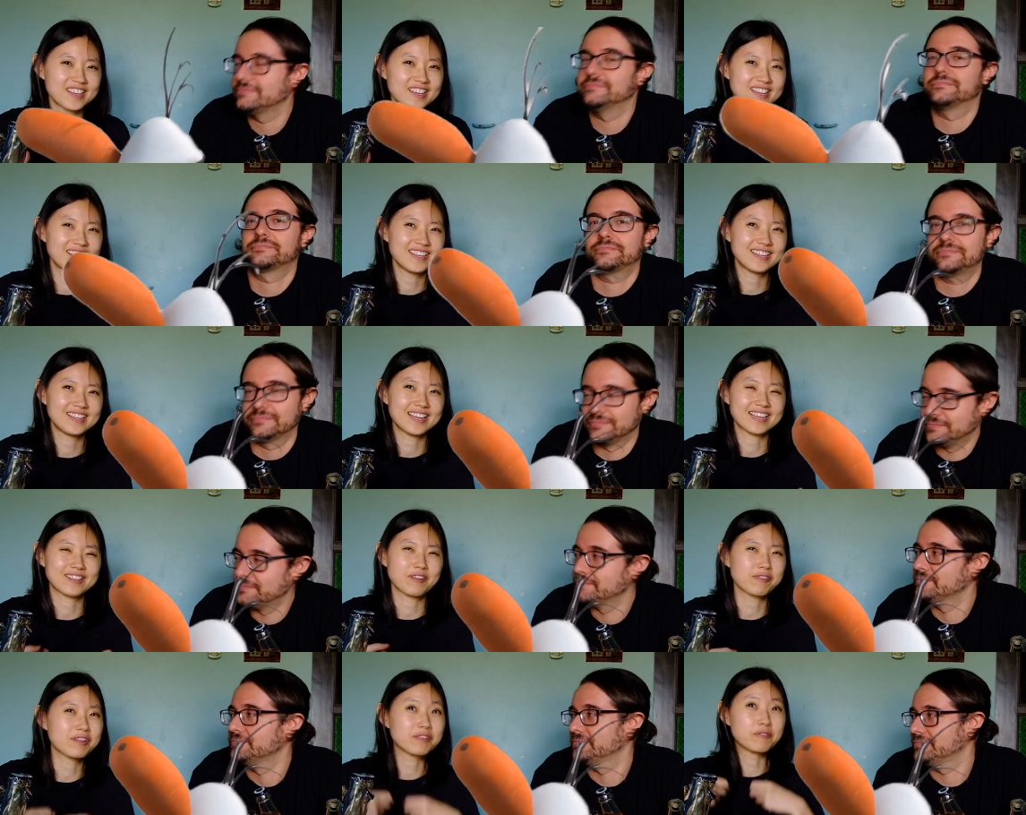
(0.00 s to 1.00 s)
Speaker 1: Mm-hmm. Like
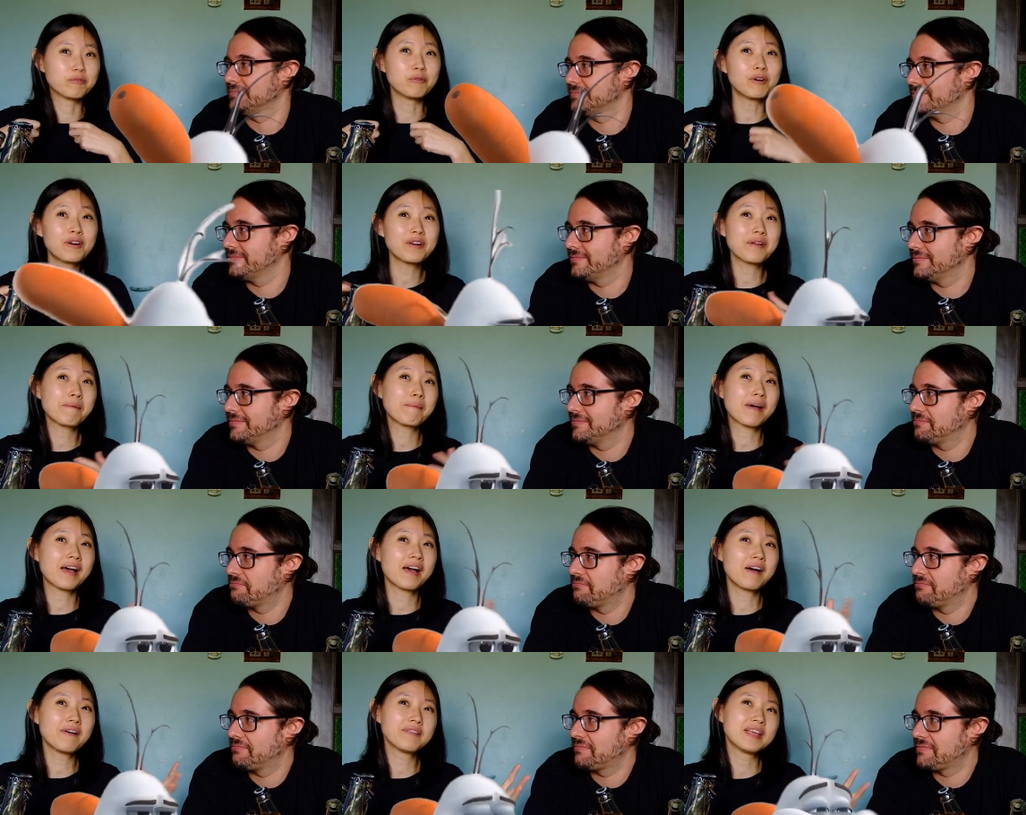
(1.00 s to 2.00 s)
nothing to worry
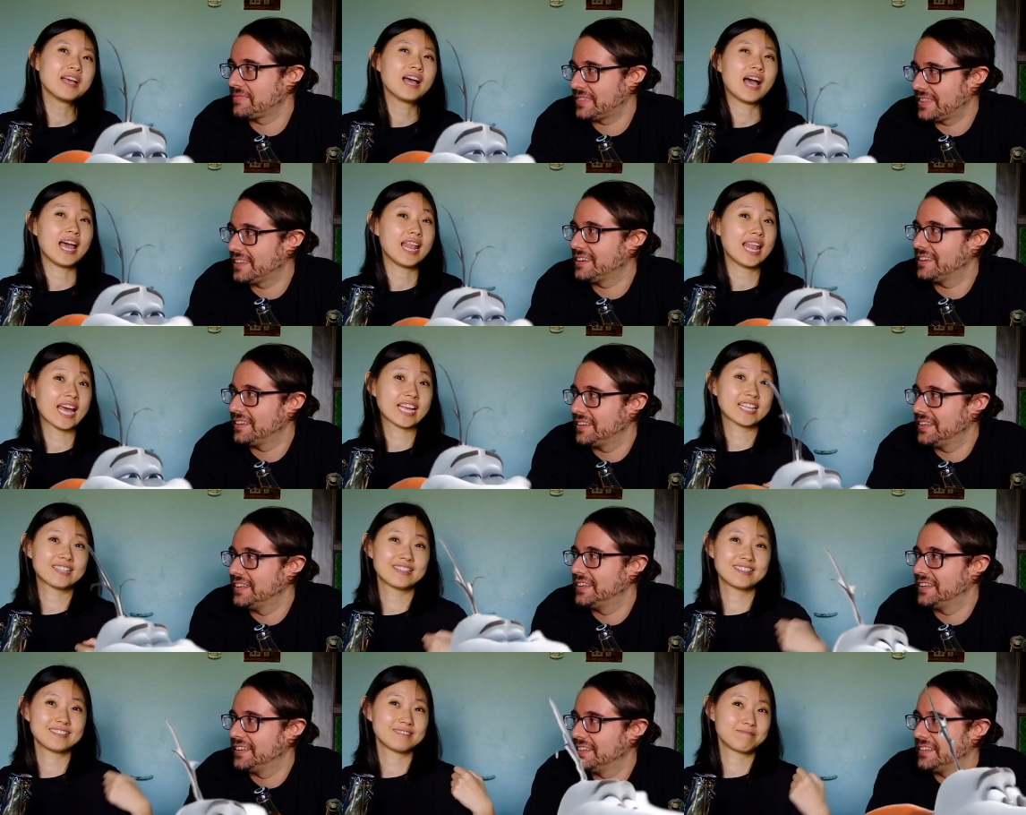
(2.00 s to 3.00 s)
about. I like
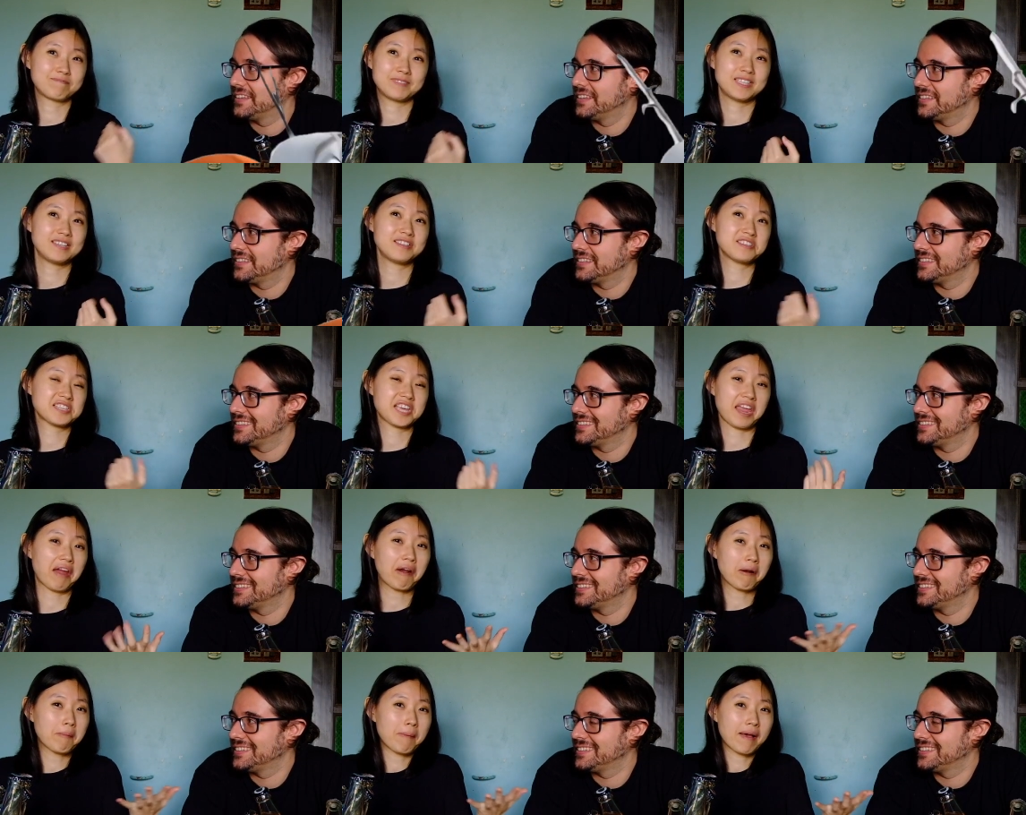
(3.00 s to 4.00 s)
he doesn't
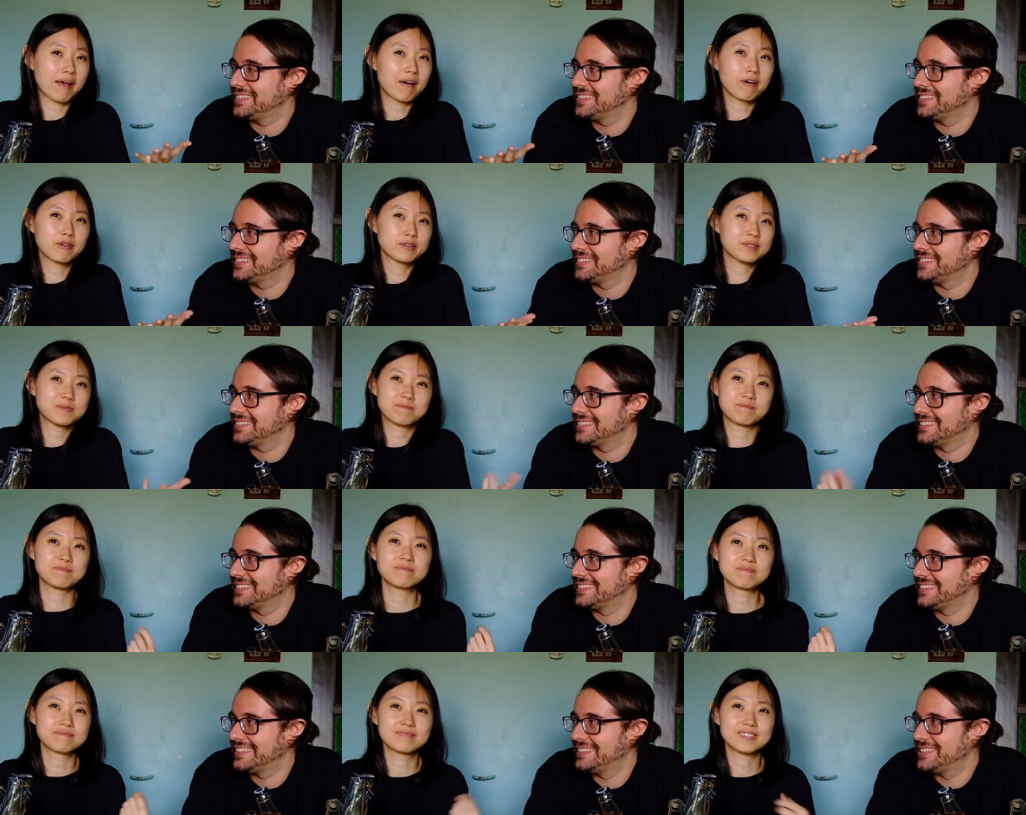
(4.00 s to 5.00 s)
care about
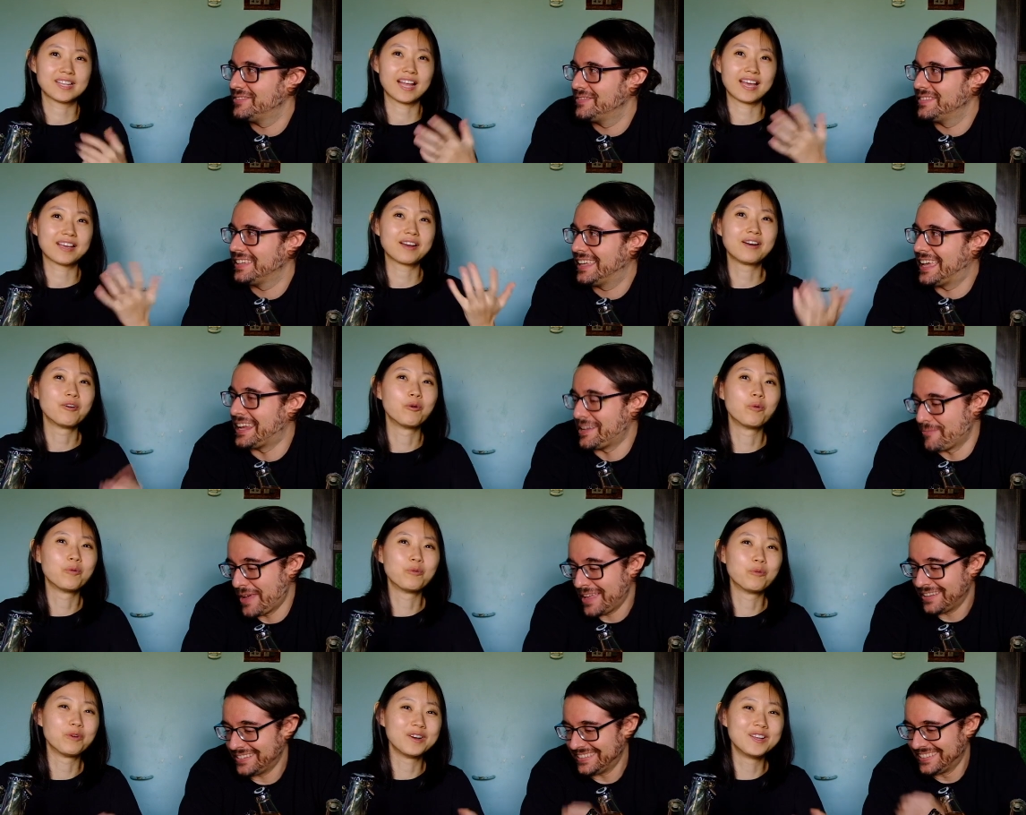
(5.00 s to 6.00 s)
like
Speaker 2: getting mailed,